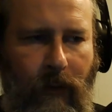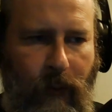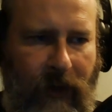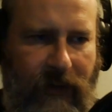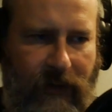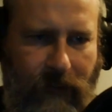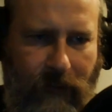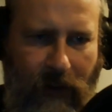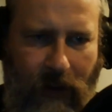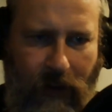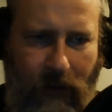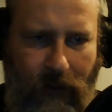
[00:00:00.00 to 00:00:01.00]
Well, best of
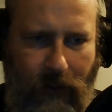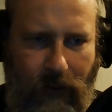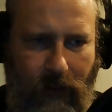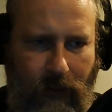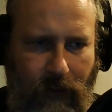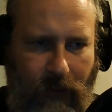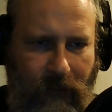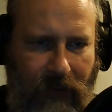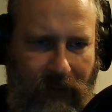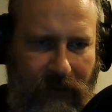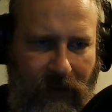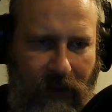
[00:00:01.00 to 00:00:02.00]
luck on your
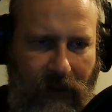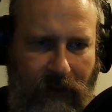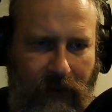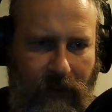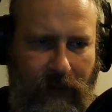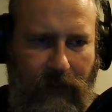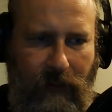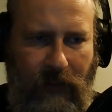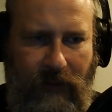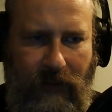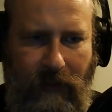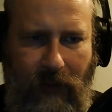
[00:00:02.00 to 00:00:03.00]
investigations and
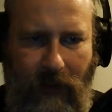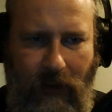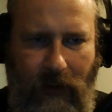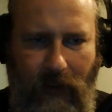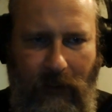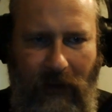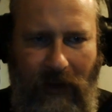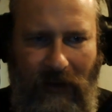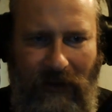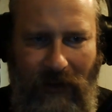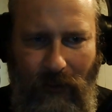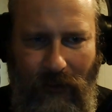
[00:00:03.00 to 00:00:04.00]
best of luck on your
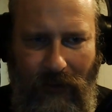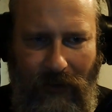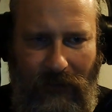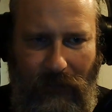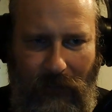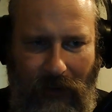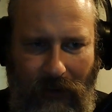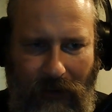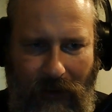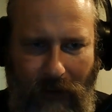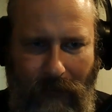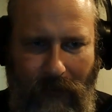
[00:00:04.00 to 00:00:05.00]
PhD work as well.
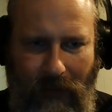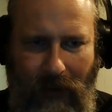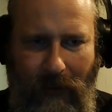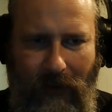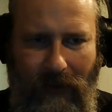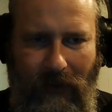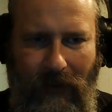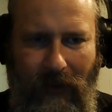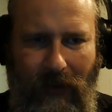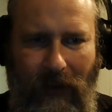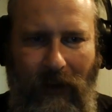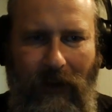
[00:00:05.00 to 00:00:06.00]
Thank you for coming and
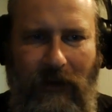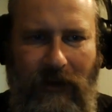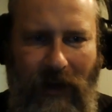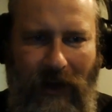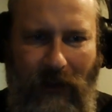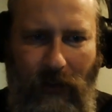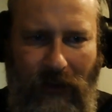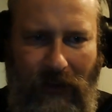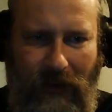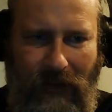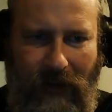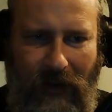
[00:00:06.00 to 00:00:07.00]
chatting
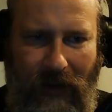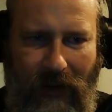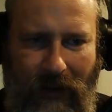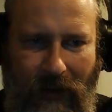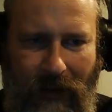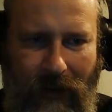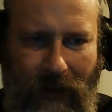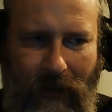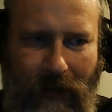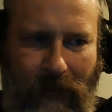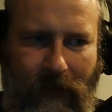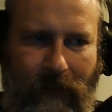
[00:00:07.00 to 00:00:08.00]
with us today.
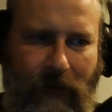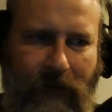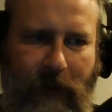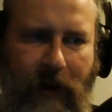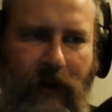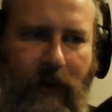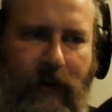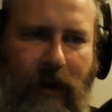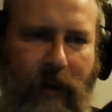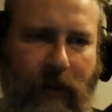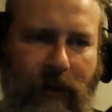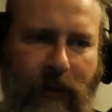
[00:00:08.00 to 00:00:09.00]
For spending your
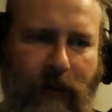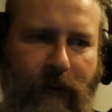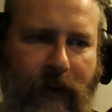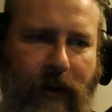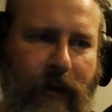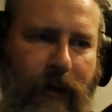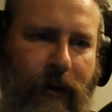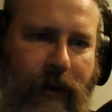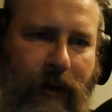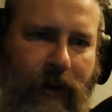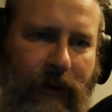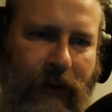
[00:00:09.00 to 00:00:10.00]
time, I'll fire you
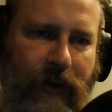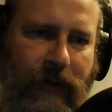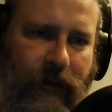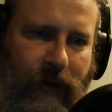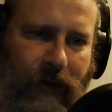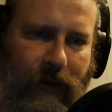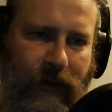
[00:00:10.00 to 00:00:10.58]
a T-shirt